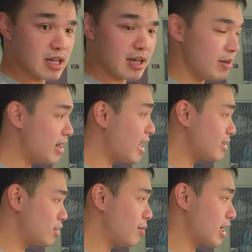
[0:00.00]
I mean, that is
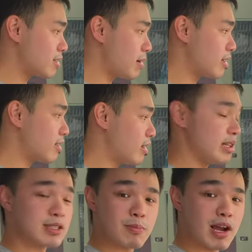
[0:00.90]
to be expected at
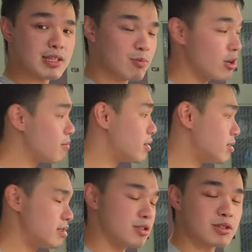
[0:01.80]
this price point, but
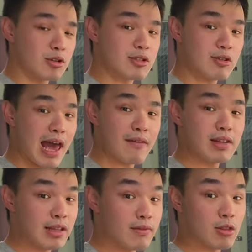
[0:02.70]
it's just good to have it,
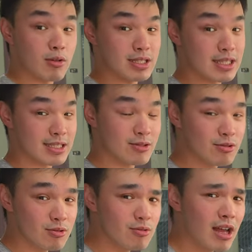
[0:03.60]
even though it's an
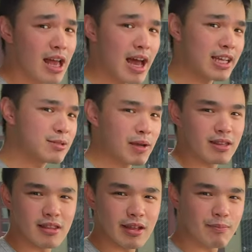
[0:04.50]
Isuzu. I
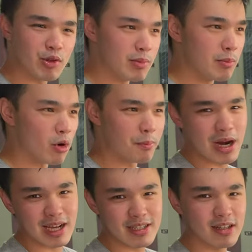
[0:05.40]
expected them to be more
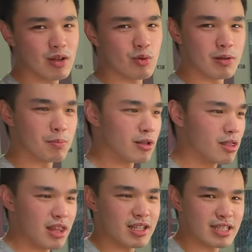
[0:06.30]
practical and wouldn't put
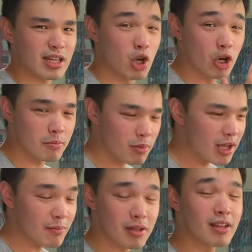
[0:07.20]
things that could break,
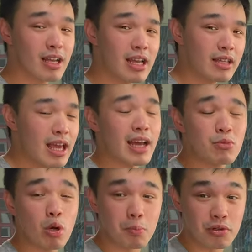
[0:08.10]
but yeah, I
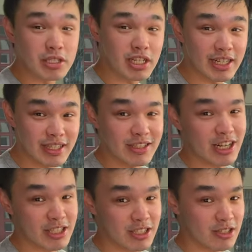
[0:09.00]
do appreciate the
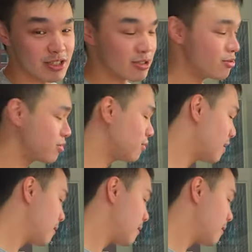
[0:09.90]
gesture, Isuzu.